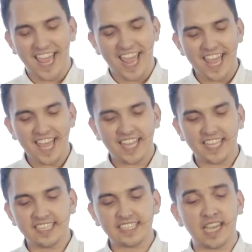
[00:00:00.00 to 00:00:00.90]

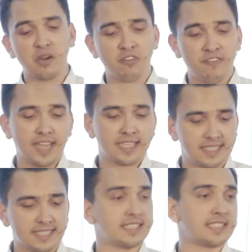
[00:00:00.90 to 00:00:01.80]
And our
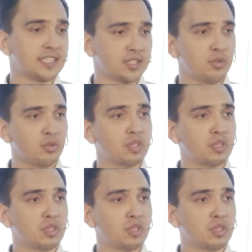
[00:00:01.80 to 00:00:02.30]
vacancies, as I told,